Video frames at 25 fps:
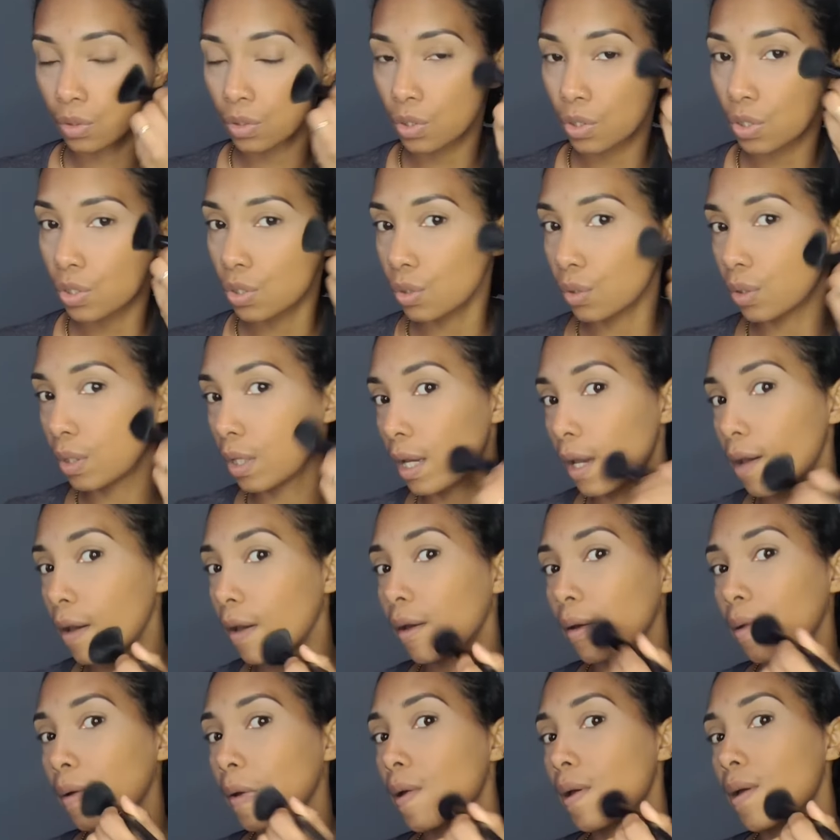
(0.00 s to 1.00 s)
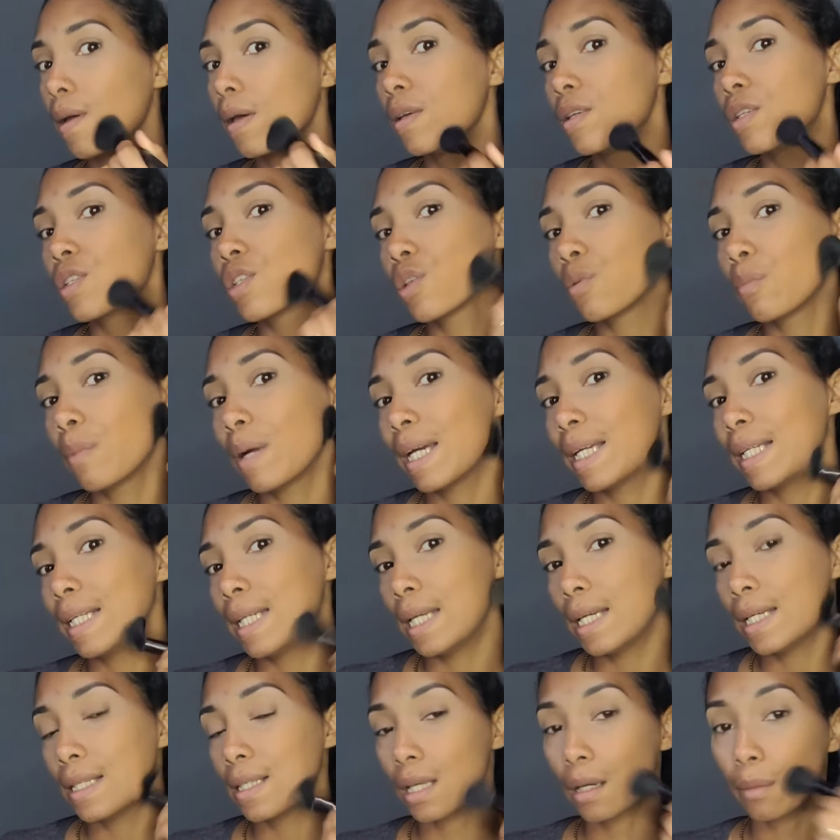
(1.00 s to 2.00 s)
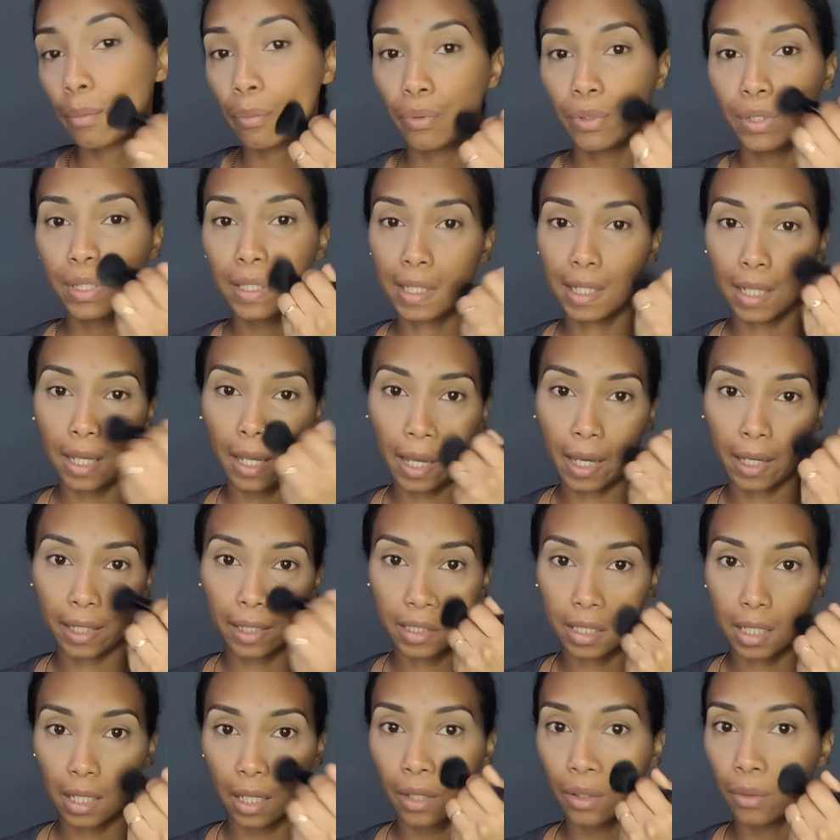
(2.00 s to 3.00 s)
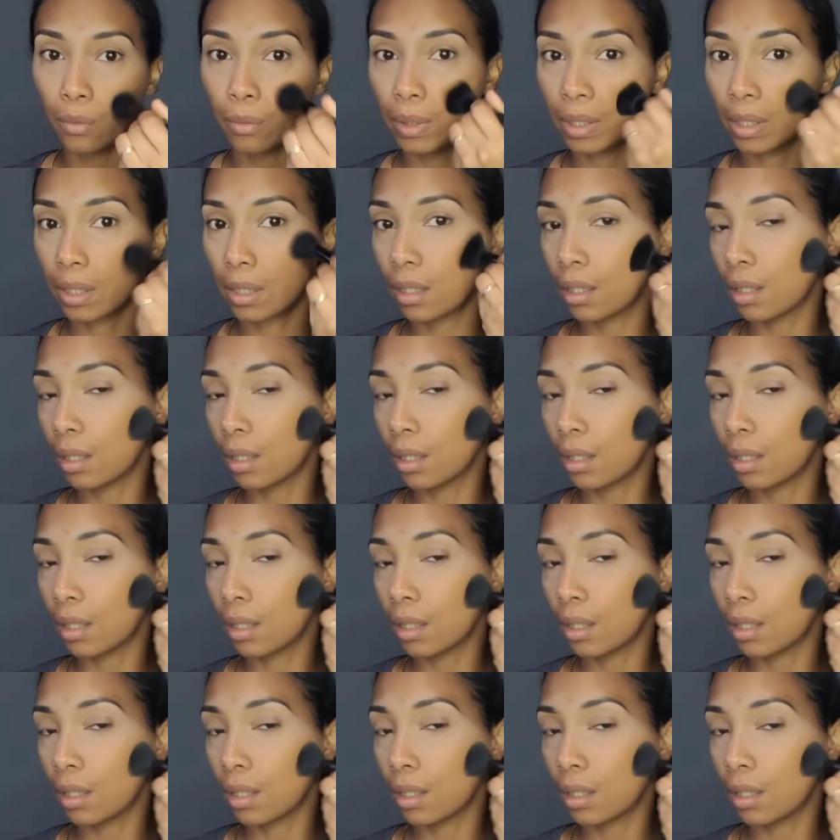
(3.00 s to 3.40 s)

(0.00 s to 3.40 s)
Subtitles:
So yeah, so my days are pretty hectic with,